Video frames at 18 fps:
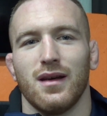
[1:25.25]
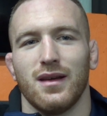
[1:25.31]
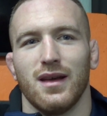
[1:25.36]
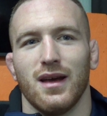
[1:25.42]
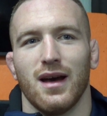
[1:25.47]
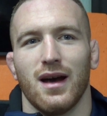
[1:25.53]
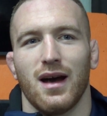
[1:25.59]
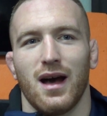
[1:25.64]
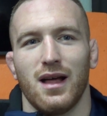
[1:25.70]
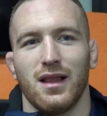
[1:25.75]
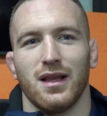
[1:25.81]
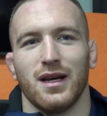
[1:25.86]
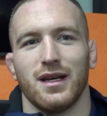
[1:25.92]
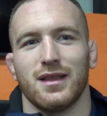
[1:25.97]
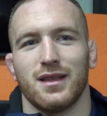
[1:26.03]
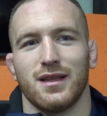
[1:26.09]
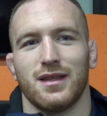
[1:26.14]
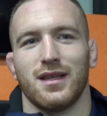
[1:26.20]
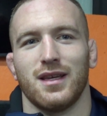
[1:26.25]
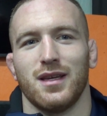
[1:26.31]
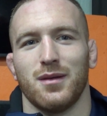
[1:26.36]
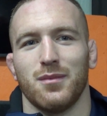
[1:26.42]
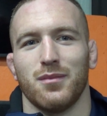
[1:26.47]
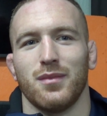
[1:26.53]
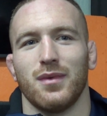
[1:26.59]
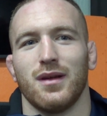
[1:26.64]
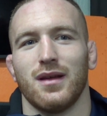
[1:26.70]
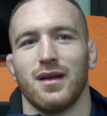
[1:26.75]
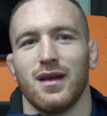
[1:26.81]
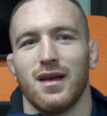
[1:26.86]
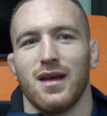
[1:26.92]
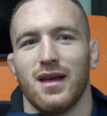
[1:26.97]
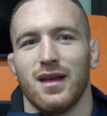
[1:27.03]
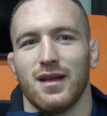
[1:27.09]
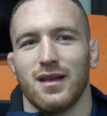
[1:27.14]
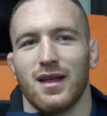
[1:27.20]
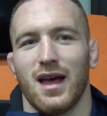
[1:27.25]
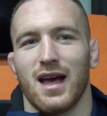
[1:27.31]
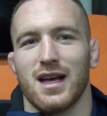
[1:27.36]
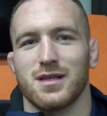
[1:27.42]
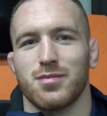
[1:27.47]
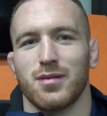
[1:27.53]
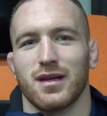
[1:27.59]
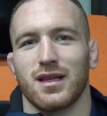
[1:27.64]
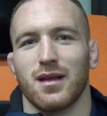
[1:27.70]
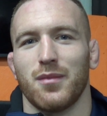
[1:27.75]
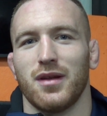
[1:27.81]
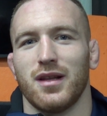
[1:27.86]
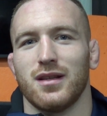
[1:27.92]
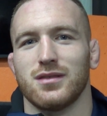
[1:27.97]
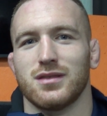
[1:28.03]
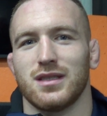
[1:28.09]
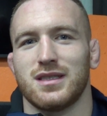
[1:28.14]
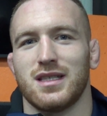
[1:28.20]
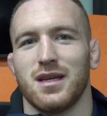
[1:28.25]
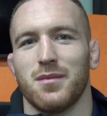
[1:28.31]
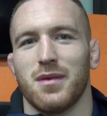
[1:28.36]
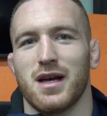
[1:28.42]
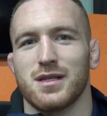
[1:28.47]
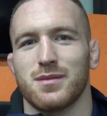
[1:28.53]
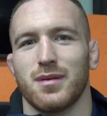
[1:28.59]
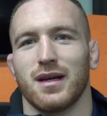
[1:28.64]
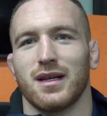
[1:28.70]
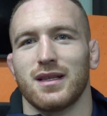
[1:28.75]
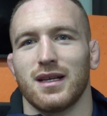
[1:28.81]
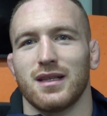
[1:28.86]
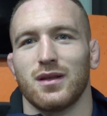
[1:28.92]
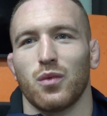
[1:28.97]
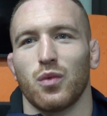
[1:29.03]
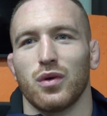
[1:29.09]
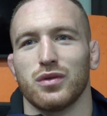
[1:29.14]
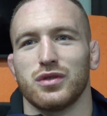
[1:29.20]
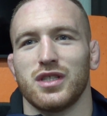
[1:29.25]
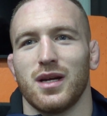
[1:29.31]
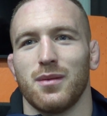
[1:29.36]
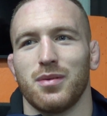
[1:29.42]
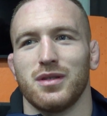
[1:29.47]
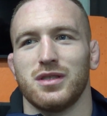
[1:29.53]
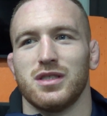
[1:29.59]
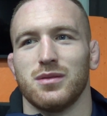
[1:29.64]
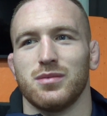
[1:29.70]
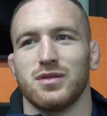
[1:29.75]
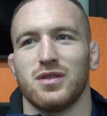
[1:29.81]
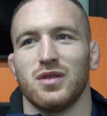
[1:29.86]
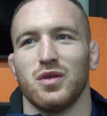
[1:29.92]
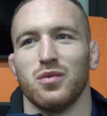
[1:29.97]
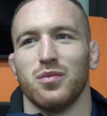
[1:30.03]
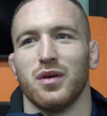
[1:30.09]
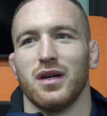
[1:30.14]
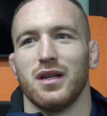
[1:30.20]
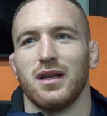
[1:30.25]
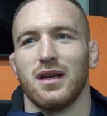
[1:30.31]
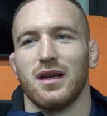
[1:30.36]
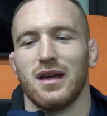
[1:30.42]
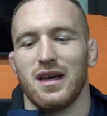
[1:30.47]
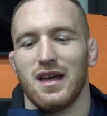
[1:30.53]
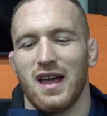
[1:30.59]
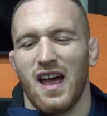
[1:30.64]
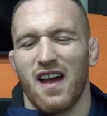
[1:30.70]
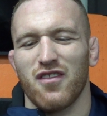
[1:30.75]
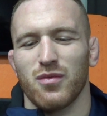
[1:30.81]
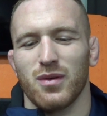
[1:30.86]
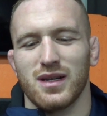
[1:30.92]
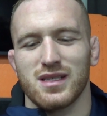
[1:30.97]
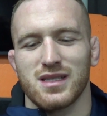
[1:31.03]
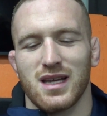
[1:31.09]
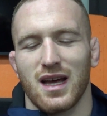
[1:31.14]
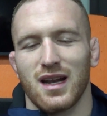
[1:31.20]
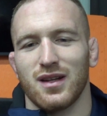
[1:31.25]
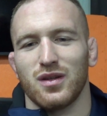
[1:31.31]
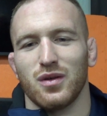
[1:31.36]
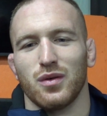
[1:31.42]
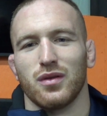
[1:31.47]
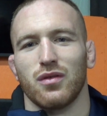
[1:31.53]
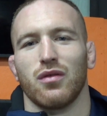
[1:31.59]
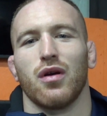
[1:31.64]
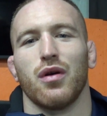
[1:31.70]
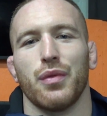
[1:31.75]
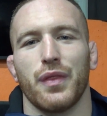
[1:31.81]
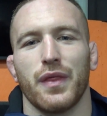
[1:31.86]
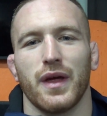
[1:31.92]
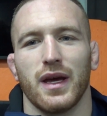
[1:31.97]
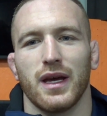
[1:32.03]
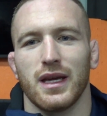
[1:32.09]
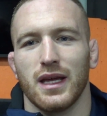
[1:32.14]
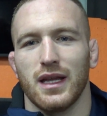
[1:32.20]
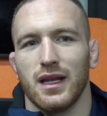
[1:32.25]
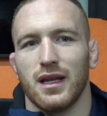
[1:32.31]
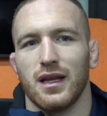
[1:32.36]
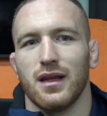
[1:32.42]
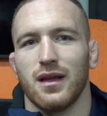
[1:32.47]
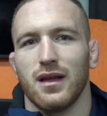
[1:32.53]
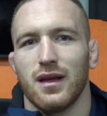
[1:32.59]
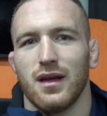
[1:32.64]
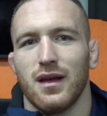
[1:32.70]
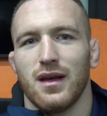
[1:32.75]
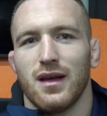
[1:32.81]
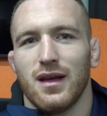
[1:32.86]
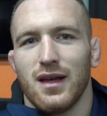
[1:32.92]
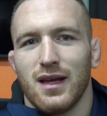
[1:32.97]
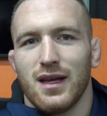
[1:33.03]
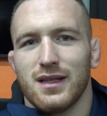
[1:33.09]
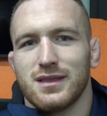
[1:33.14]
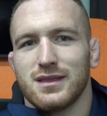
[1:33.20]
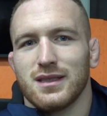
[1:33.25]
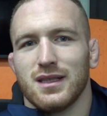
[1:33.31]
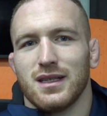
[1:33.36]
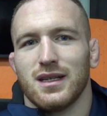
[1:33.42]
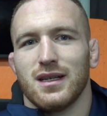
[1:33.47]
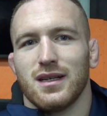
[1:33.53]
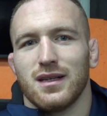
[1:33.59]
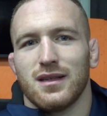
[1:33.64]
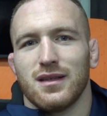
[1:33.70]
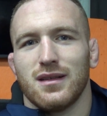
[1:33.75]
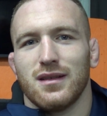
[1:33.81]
Yeah, I like the team aspect. I mean, there's a team aspect at the World Championships too, but everybody's kind of doing their own thing, and it's the